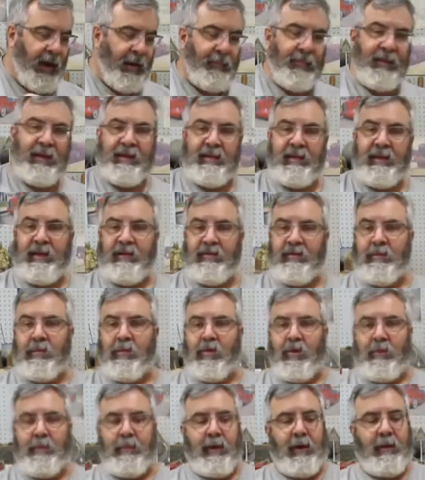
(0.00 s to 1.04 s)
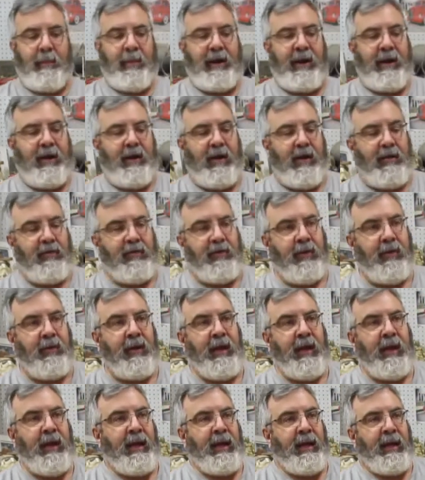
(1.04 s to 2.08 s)
These are more permanent
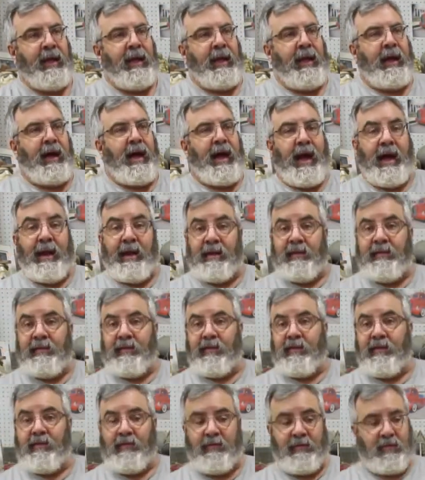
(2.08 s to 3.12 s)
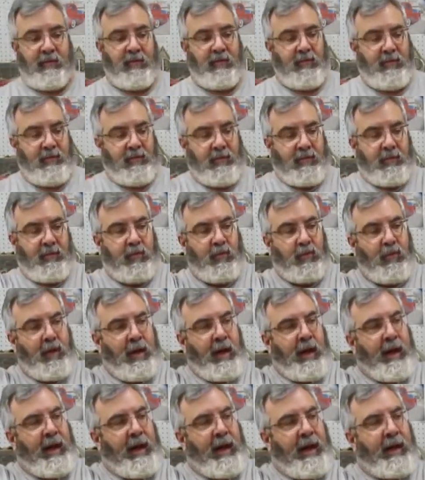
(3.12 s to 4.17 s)
also. This is
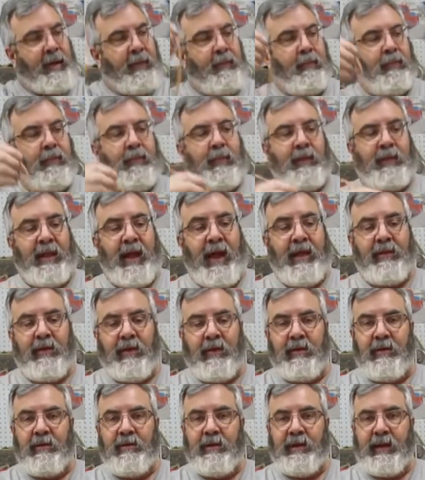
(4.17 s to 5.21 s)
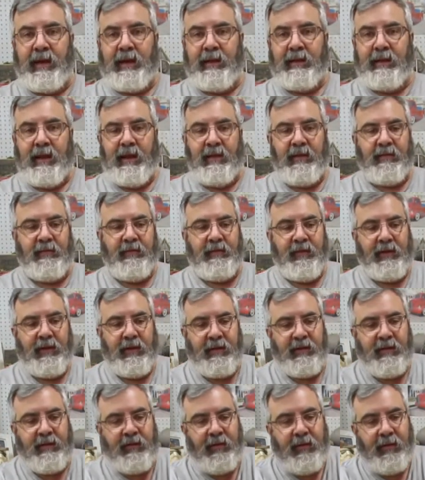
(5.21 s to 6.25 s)
leather. Okay, leather
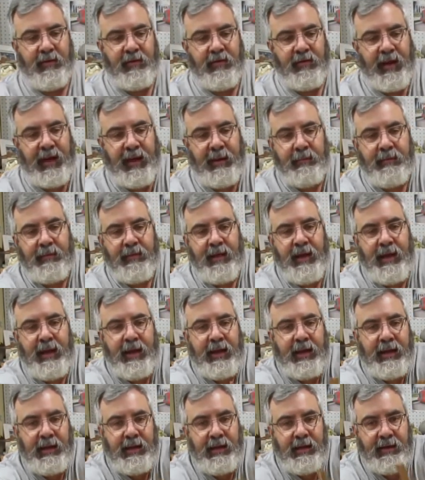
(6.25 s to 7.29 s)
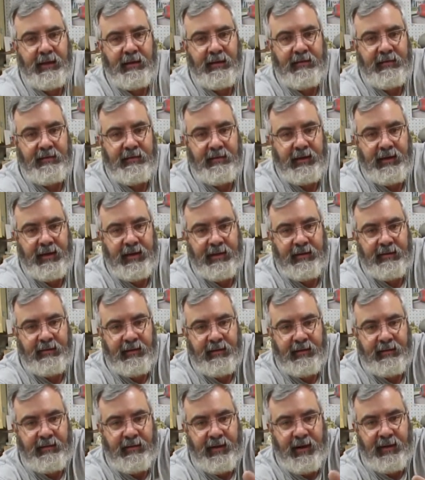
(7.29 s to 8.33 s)
fillets. So same thing. You can see
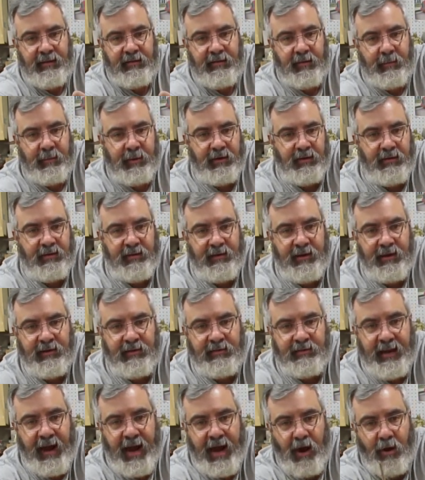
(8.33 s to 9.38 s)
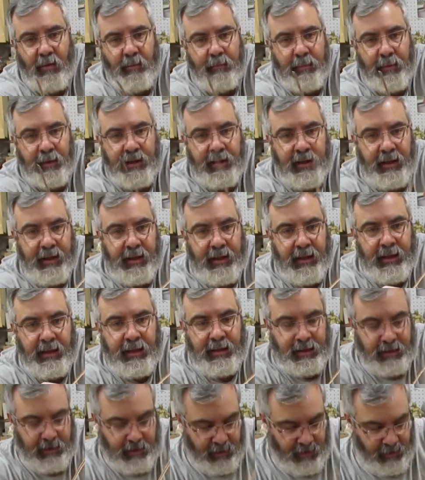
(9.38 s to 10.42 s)
it's not so much dished out, but
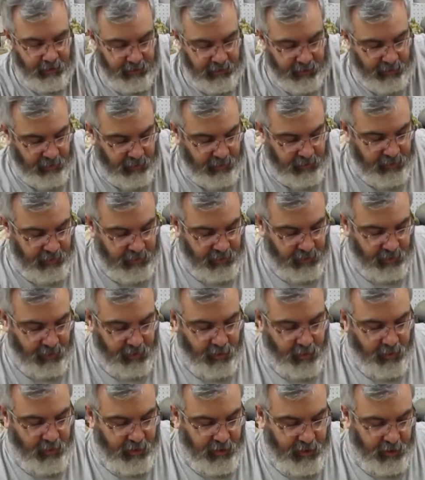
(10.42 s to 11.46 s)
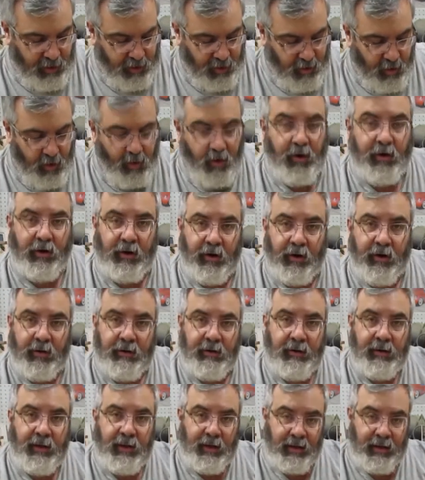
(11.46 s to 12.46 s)
you know, it'll go in the corner.